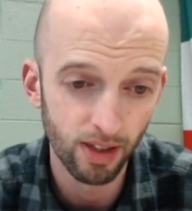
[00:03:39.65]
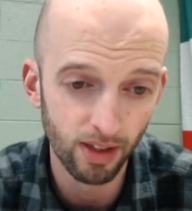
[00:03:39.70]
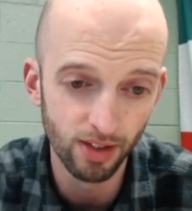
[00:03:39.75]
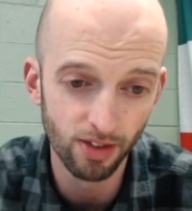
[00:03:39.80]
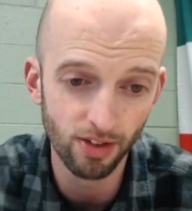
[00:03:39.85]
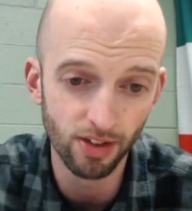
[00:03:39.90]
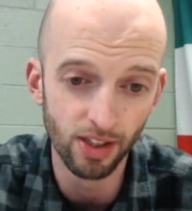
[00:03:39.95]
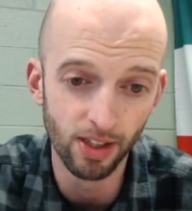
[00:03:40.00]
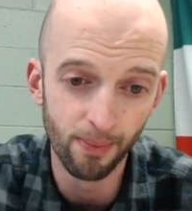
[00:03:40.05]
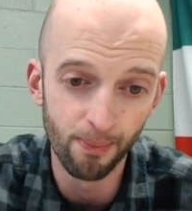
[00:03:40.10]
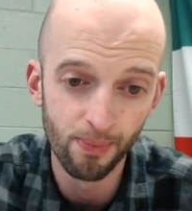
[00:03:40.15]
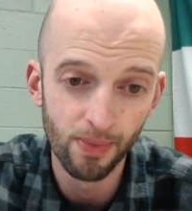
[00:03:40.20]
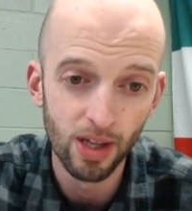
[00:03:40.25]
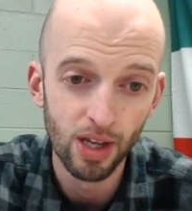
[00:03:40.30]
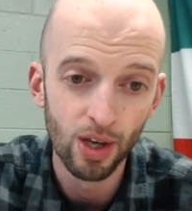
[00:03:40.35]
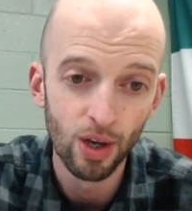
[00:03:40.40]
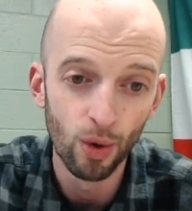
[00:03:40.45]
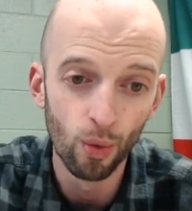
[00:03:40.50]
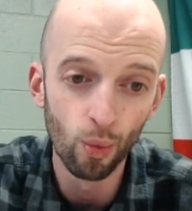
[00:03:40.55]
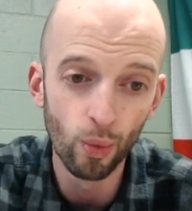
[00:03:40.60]
let's see.
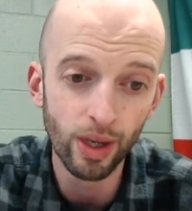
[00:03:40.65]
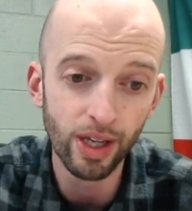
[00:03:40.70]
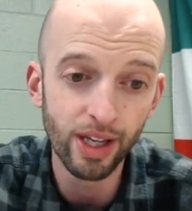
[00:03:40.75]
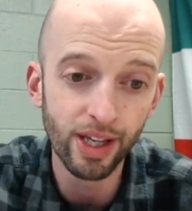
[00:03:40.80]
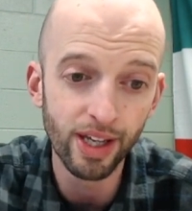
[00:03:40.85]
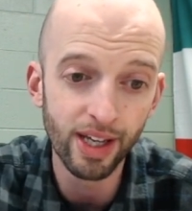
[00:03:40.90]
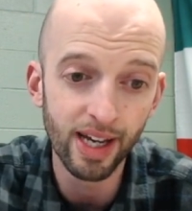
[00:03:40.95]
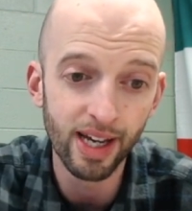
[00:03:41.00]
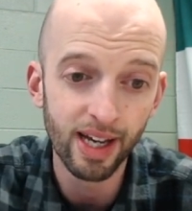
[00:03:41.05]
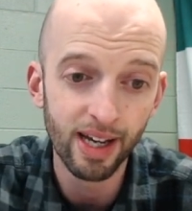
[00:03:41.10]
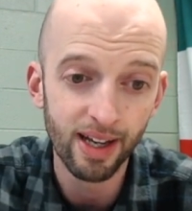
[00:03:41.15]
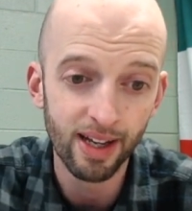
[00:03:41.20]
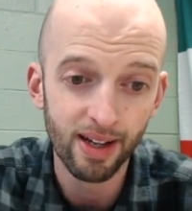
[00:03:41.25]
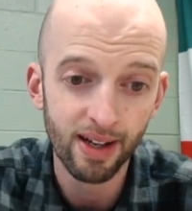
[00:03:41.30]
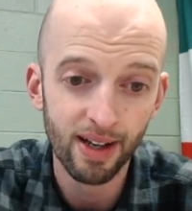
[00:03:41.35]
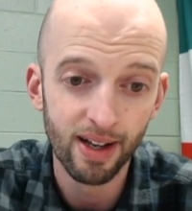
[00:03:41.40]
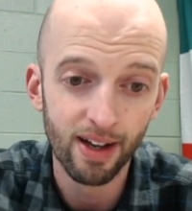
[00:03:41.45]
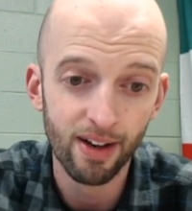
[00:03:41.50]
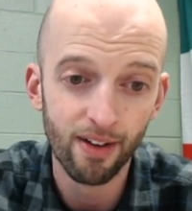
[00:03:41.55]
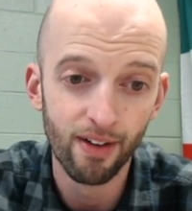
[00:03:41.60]
We
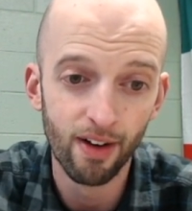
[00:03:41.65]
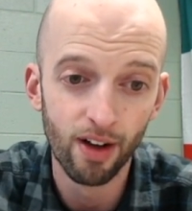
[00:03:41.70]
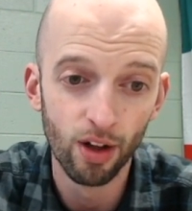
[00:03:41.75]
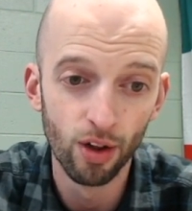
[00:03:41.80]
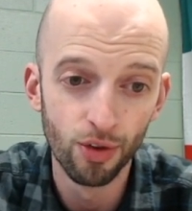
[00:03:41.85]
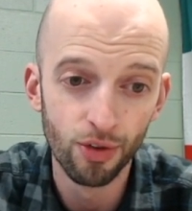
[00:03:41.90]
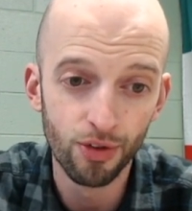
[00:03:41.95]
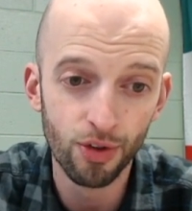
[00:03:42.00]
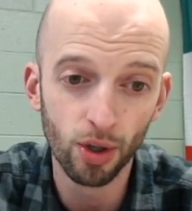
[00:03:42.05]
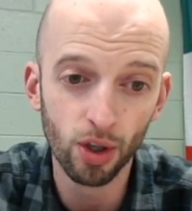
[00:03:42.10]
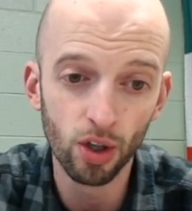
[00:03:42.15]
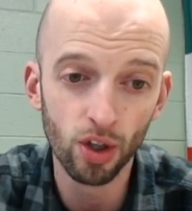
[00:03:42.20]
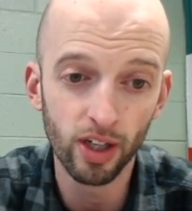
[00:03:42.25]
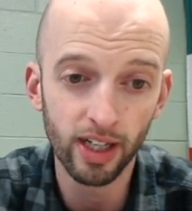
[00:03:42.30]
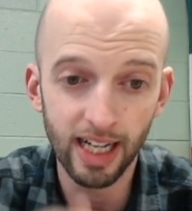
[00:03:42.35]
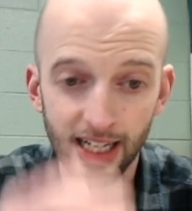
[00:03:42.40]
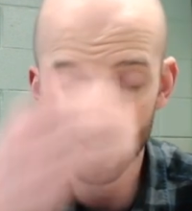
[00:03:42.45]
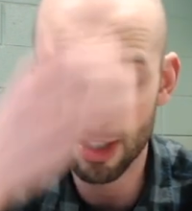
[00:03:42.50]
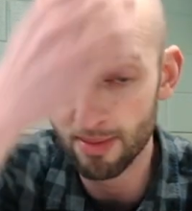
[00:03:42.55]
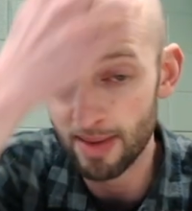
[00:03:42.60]
took a
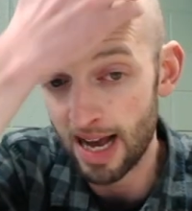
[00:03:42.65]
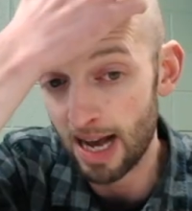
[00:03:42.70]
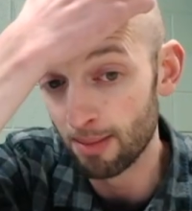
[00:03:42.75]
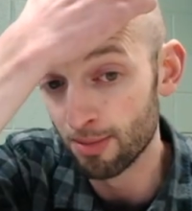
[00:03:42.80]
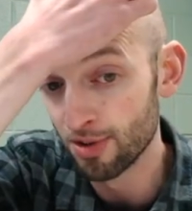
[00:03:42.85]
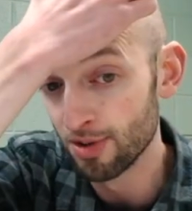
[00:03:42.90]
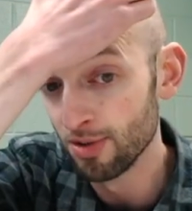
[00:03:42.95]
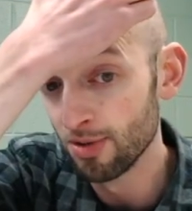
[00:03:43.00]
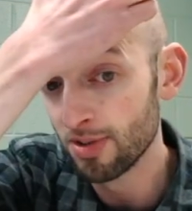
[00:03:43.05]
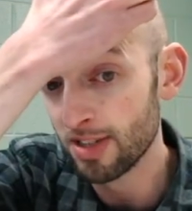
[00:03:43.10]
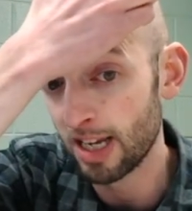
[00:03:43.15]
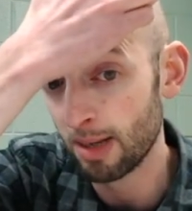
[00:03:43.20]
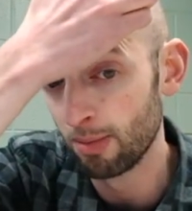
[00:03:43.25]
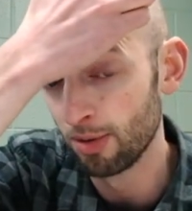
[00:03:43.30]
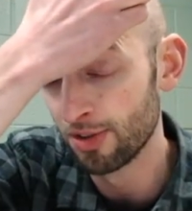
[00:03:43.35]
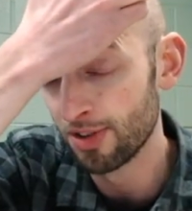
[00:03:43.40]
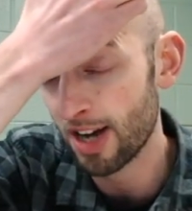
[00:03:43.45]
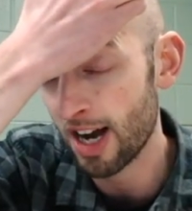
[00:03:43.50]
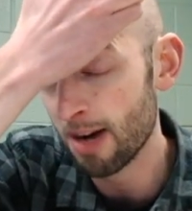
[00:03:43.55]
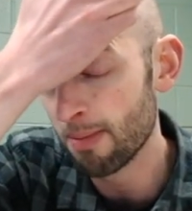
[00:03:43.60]
look at some absolute
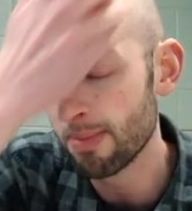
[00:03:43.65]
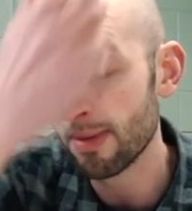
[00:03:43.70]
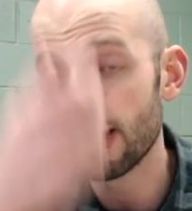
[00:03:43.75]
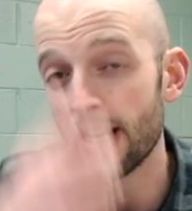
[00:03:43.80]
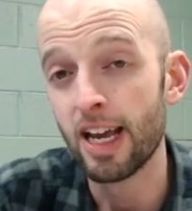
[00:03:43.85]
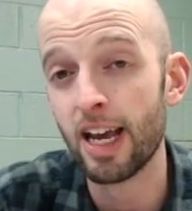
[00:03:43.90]
tabletop